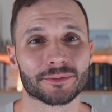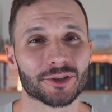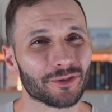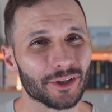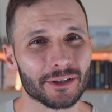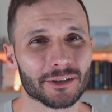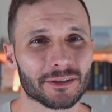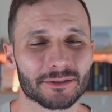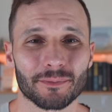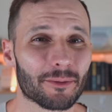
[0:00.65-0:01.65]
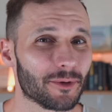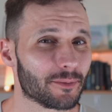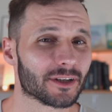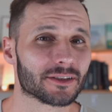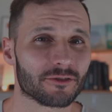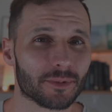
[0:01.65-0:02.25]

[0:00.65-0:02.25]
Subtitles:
So if you're here, it might be because you've been a